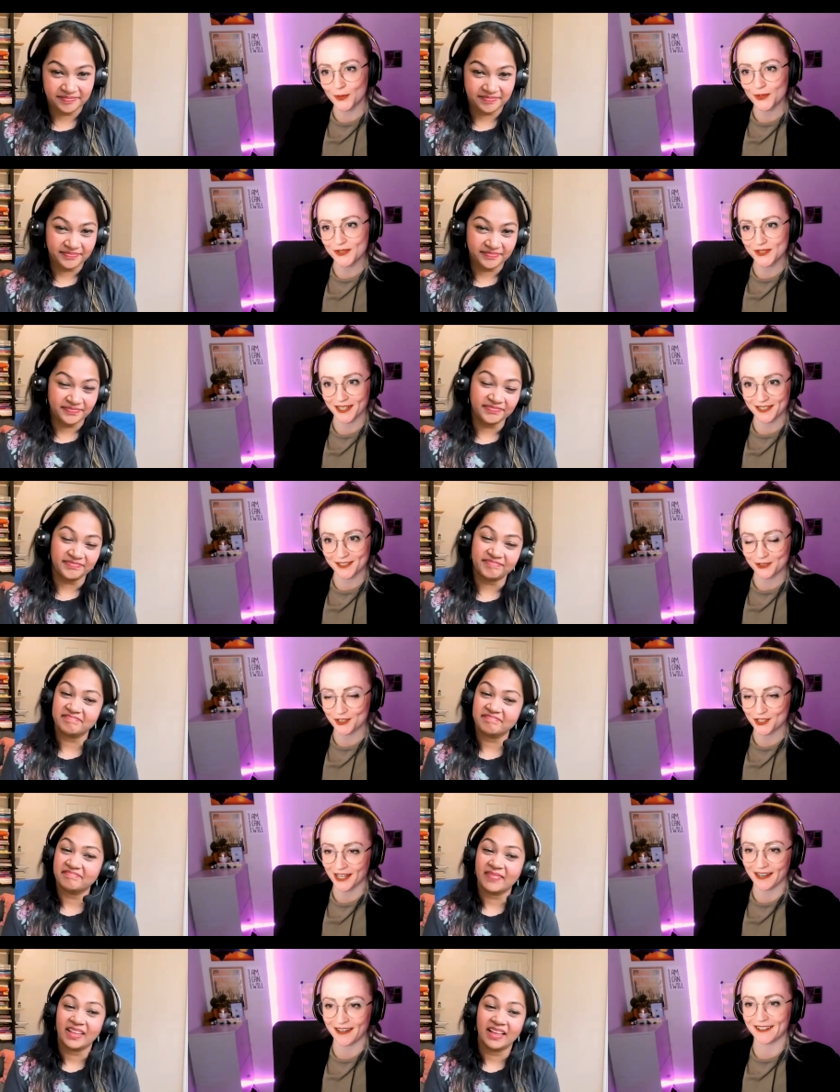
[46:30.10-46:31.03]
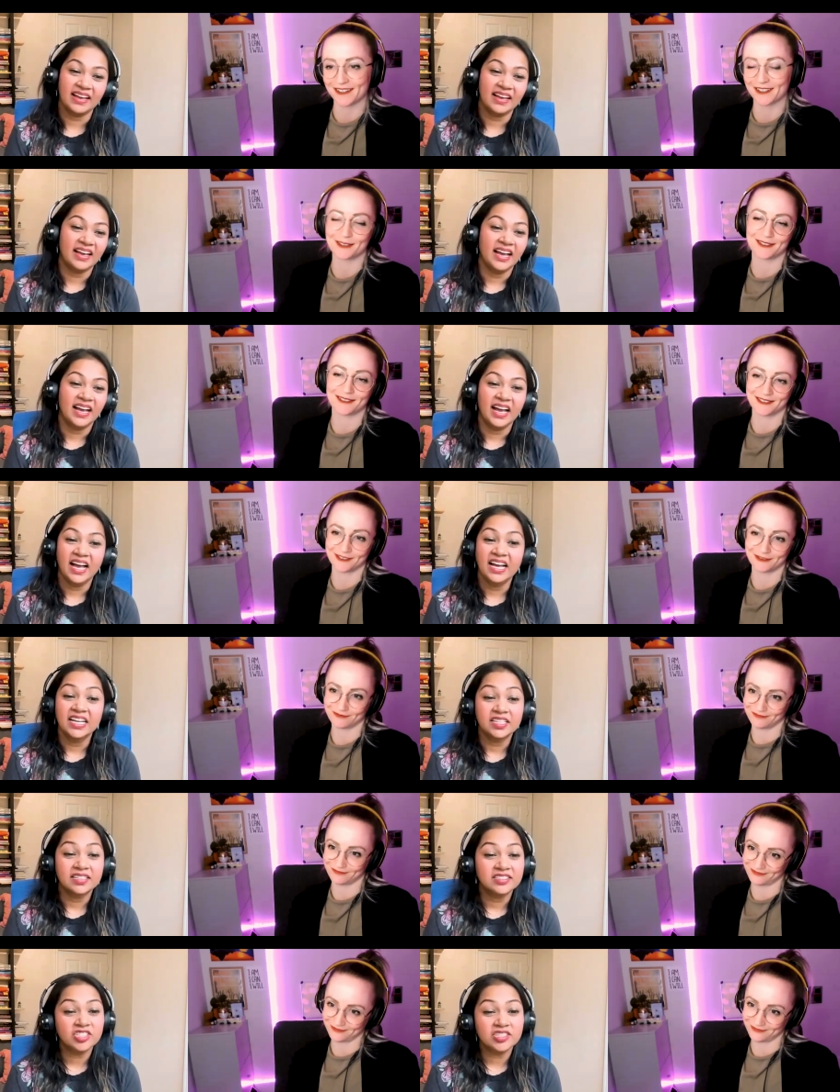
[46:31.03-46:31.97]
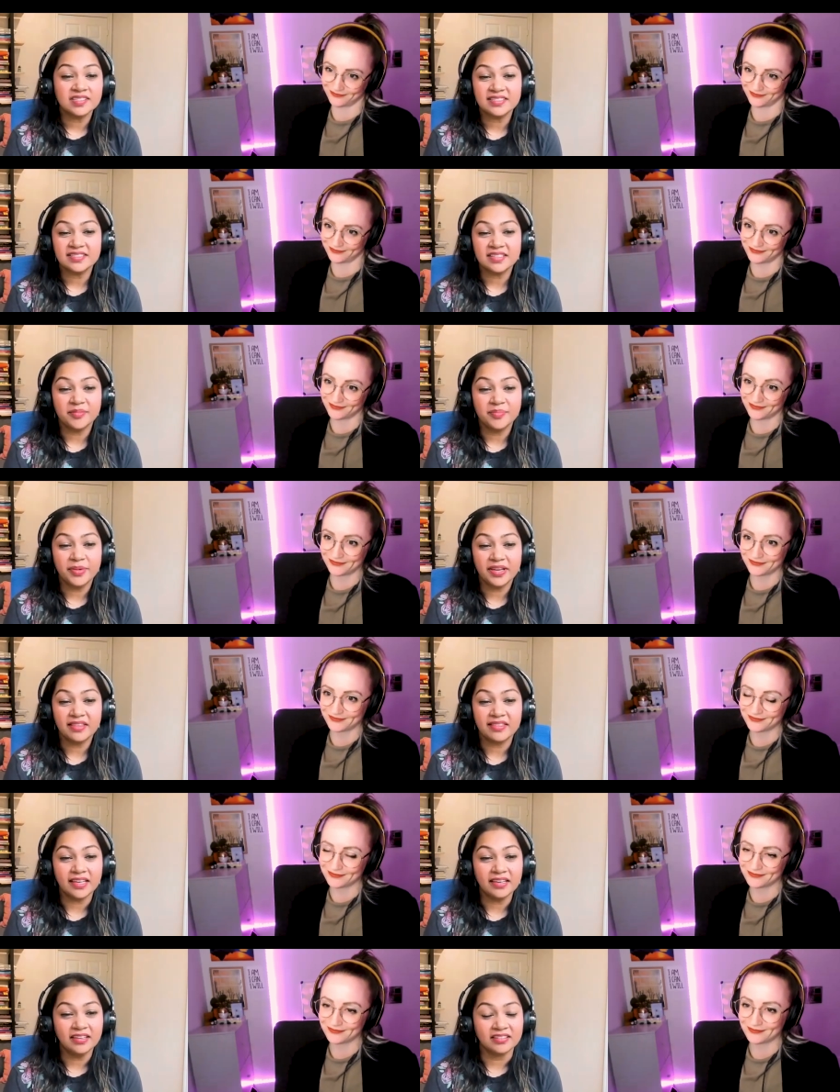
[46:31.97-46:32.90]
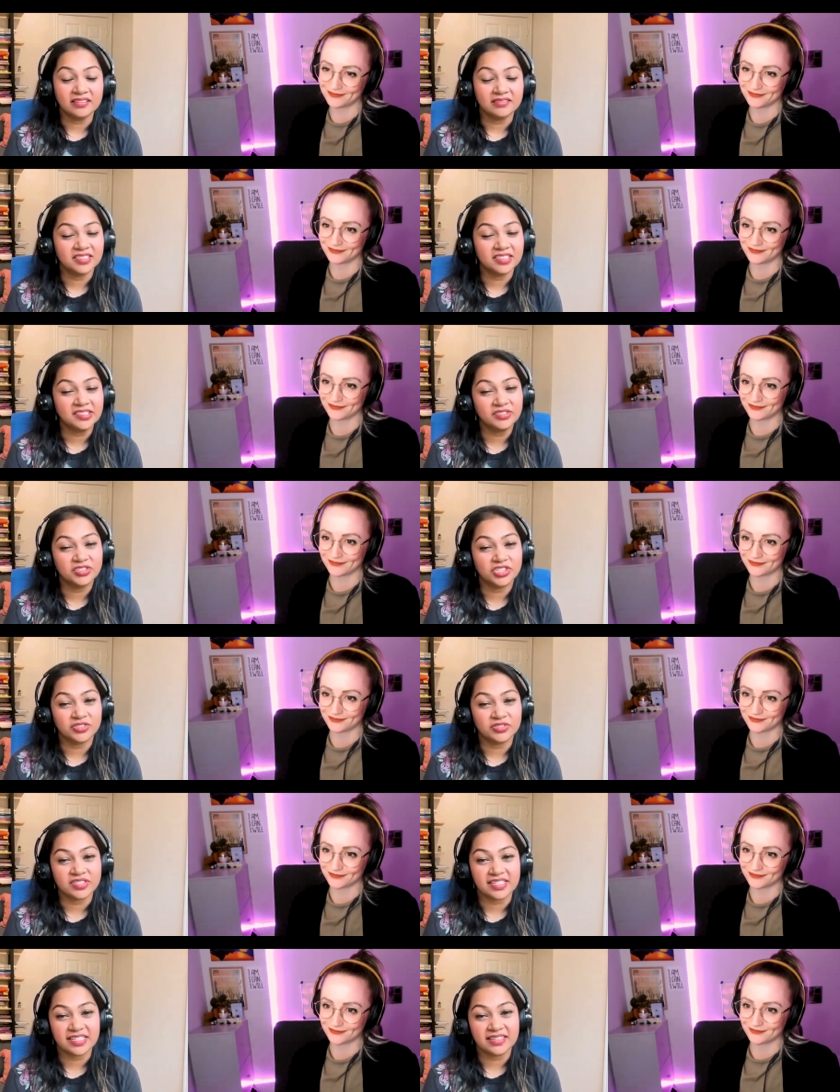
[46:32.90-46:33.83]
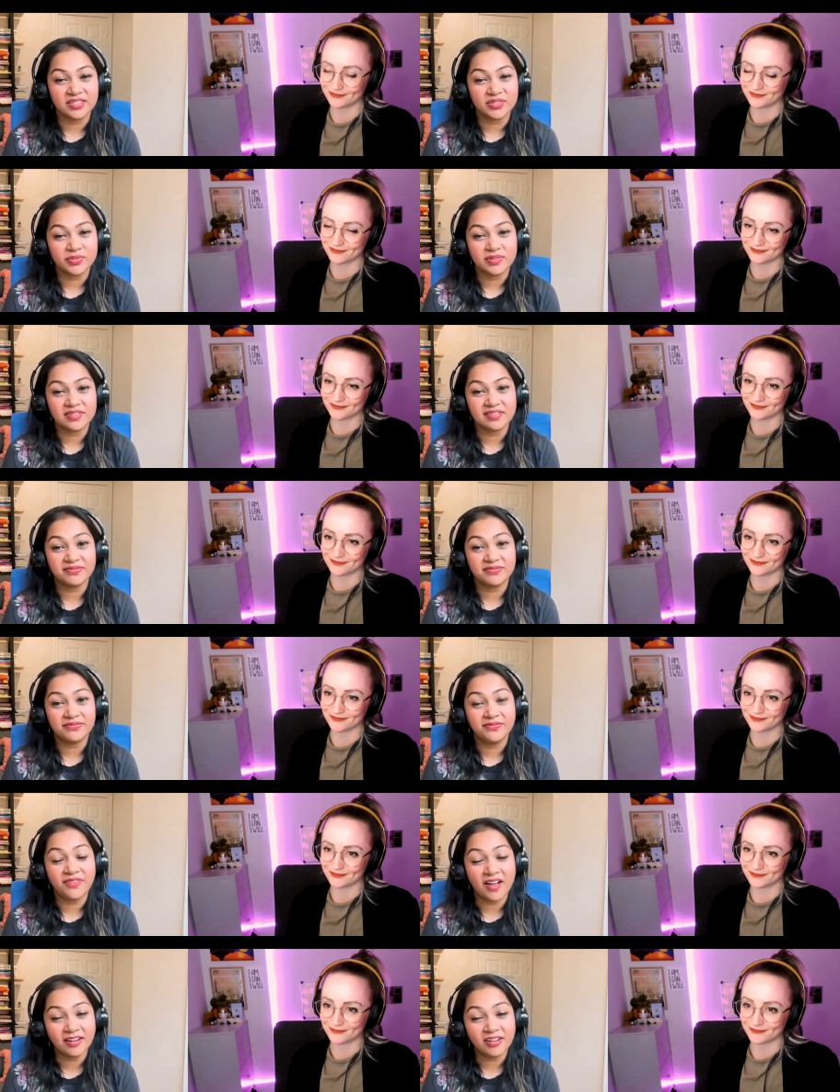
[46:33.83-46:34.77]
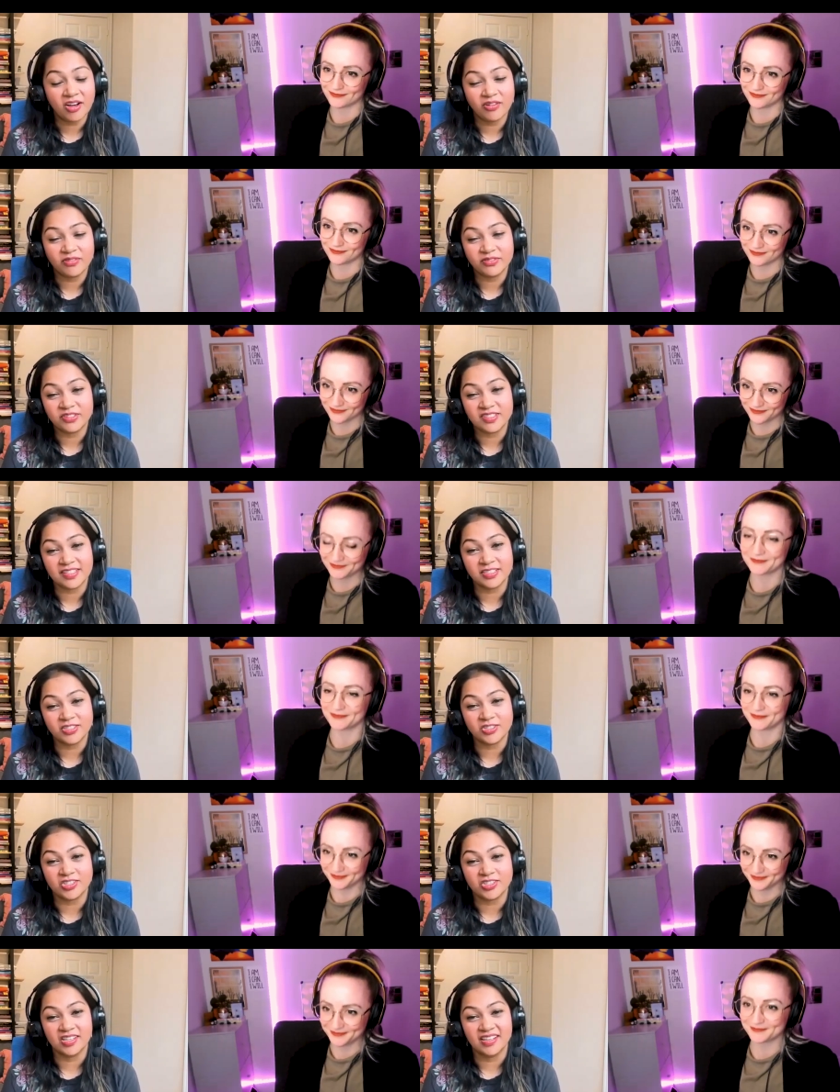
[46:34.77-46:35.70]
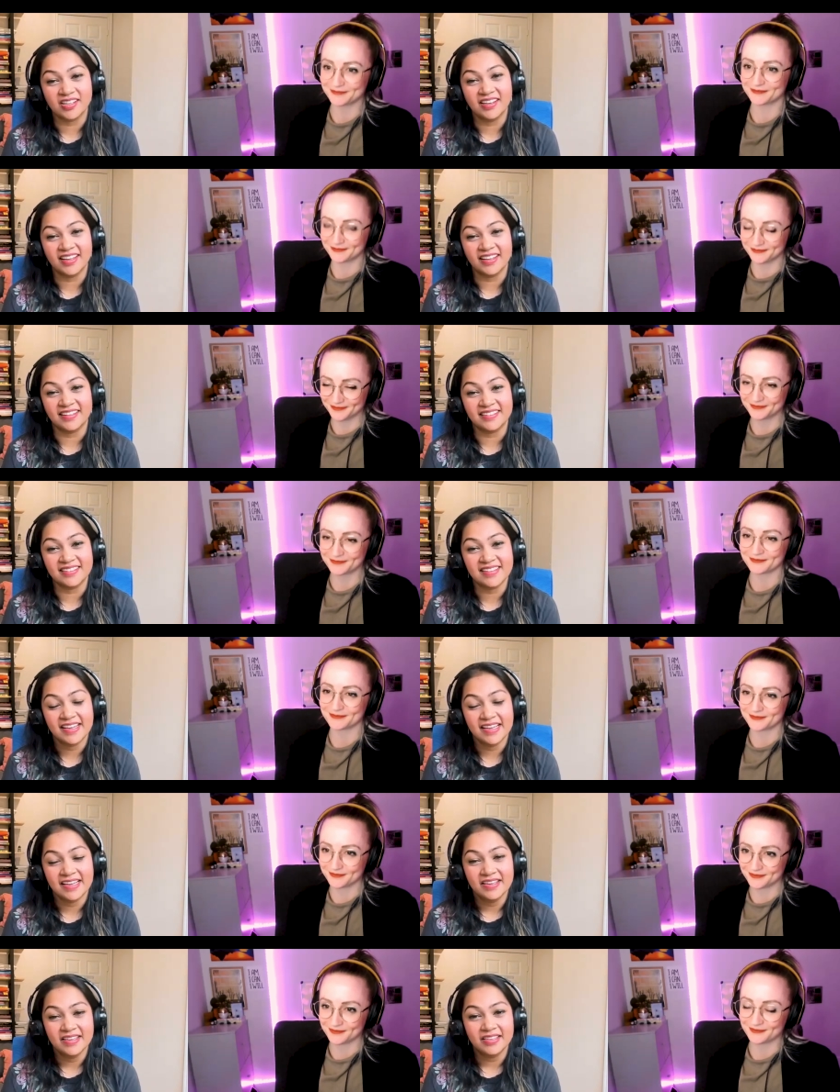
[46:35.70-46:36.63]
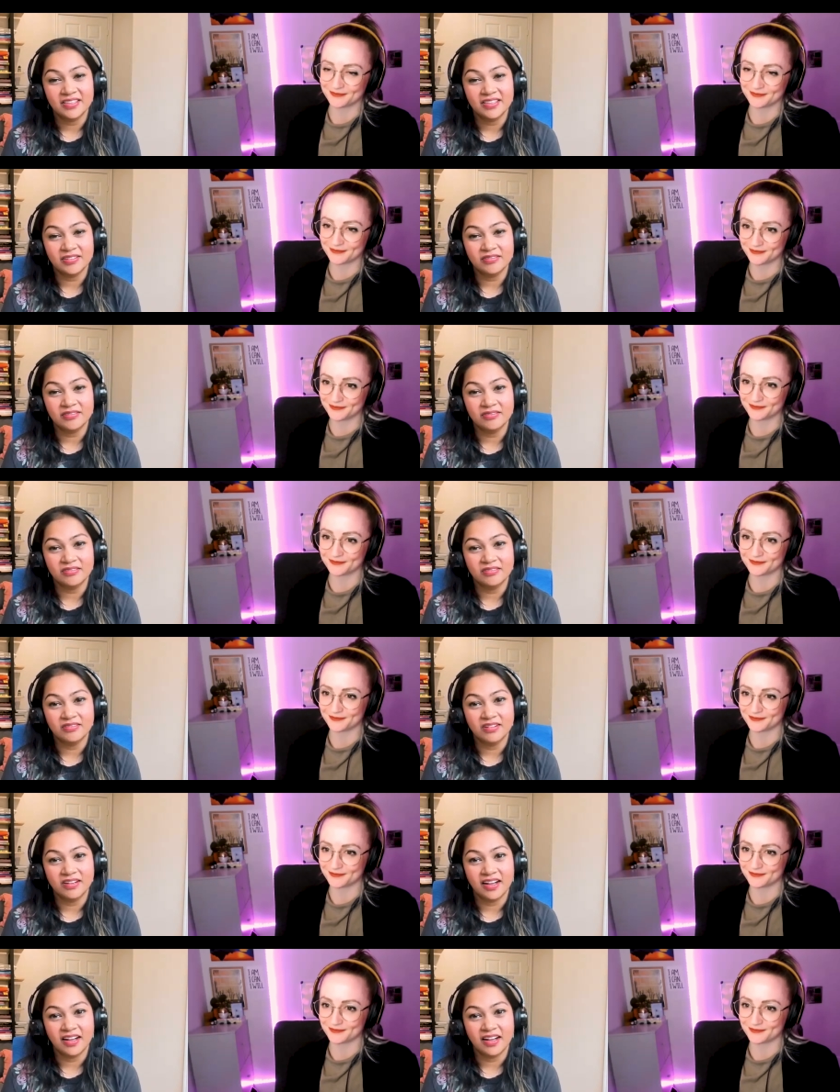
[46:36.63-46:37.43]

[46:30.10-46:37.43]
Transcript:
Speaker 1: your side to share.
Speaker 2: Just a big thank you to you, Josi. This was a fun conversation, and you